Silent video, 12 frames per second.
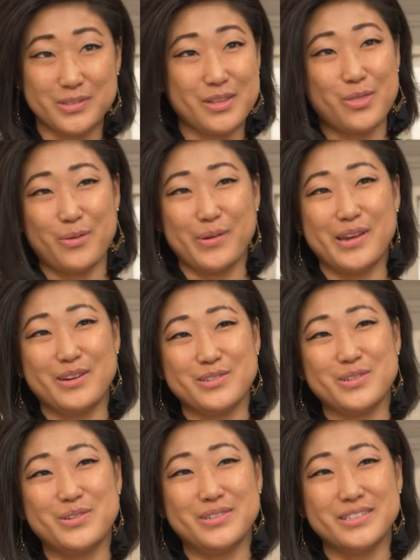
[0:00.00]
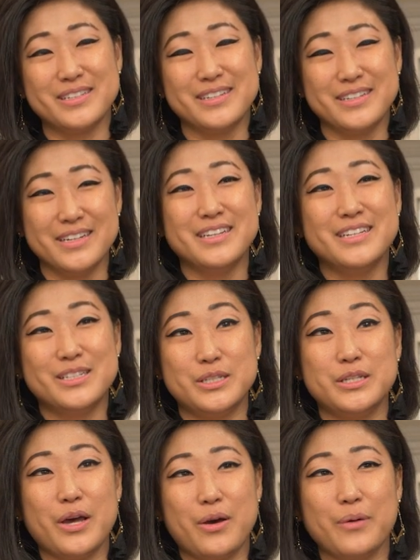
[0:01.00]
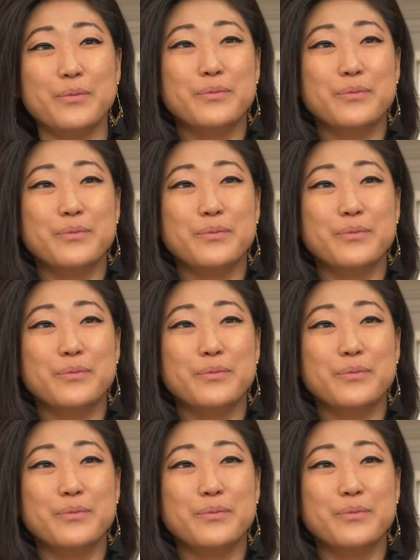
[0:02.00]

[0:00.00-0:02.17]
and three years old. So